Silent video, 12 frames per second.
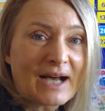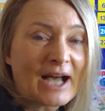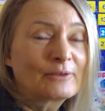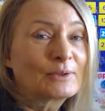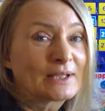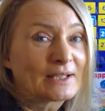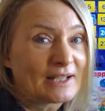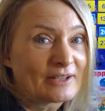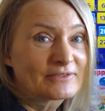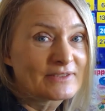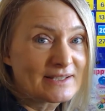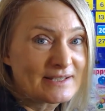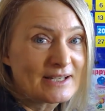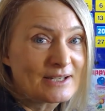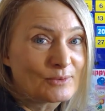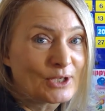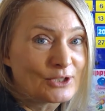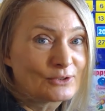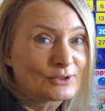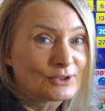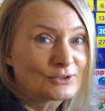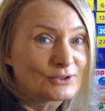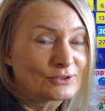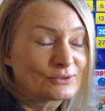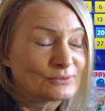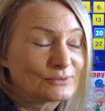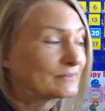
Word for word: I would love to see what you could do.